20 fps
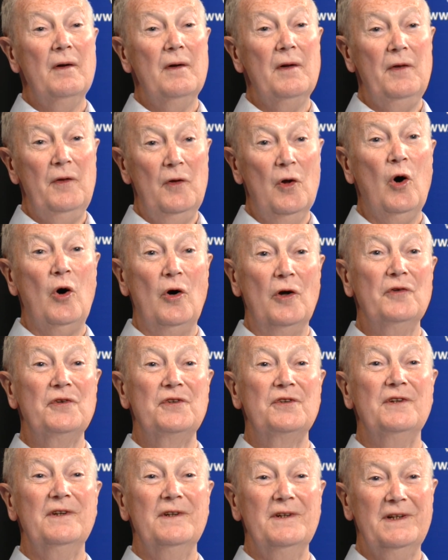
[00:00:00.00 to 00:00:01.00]

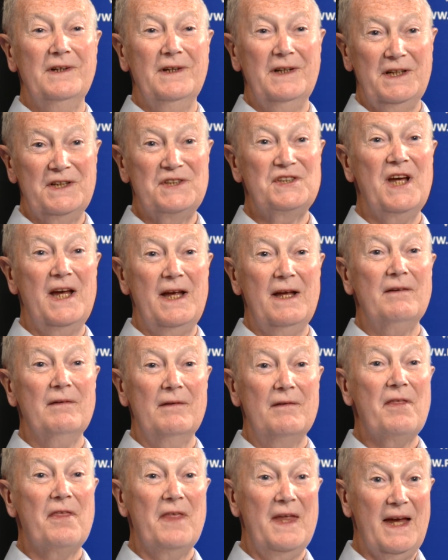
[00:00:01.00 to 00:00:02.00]
not a set
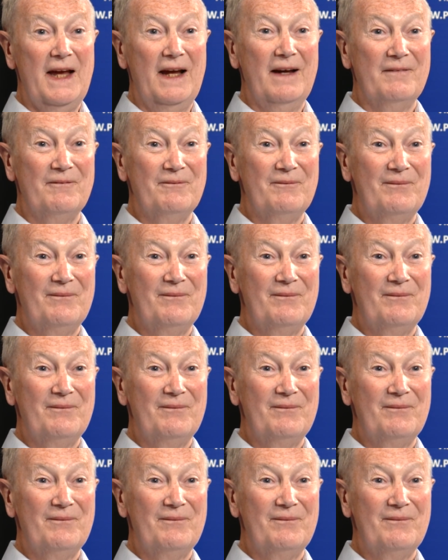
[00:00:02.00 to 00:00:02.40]
thing.